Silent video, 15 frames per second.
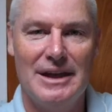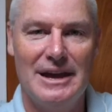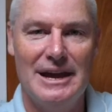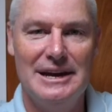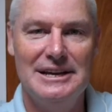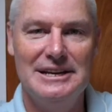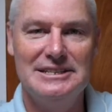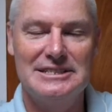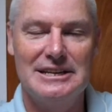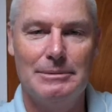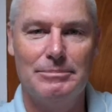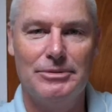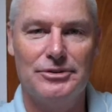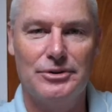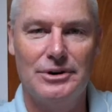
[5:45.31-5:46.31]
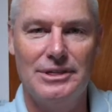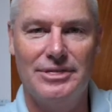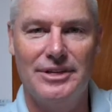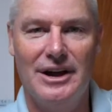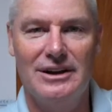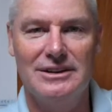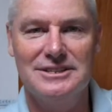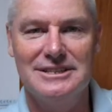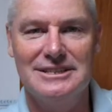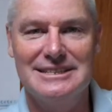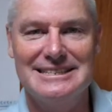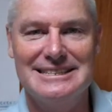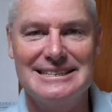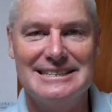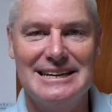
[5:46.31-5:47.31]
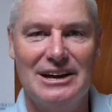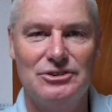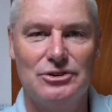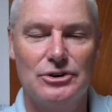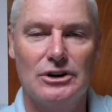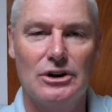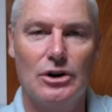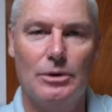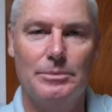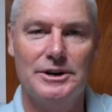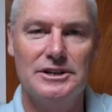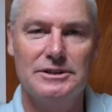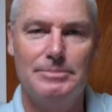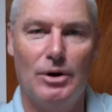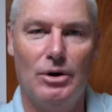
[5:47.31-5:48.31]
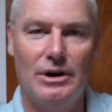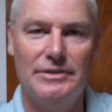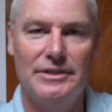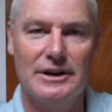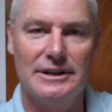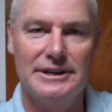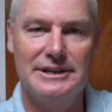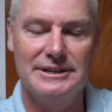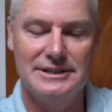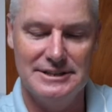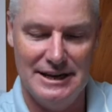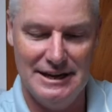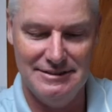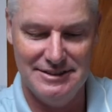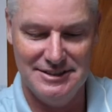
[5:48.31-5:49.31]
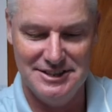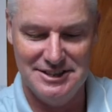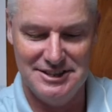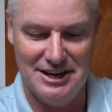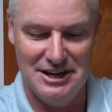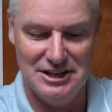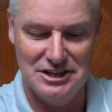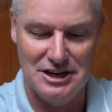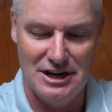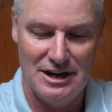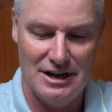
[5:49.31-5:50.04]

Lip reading: and he's some 3,600 kilometres behind the leaders at this stage.